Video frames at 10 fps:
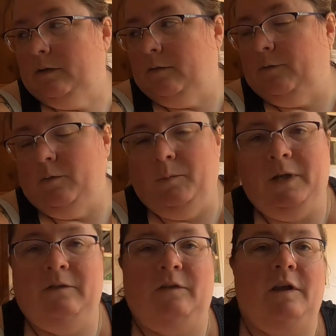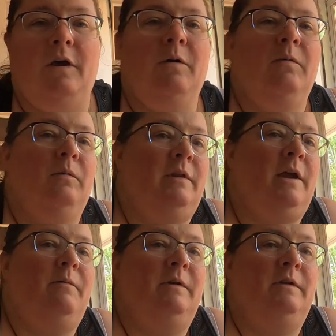a few minutes ago,
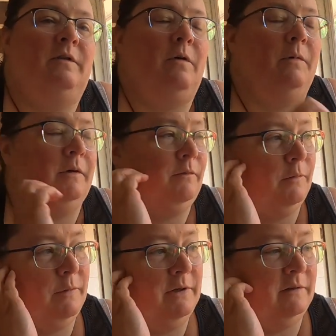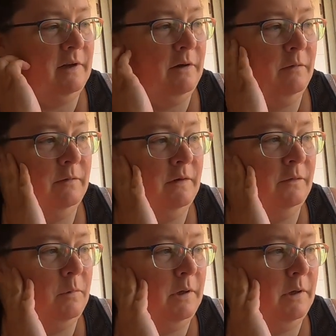that one is going for resale. This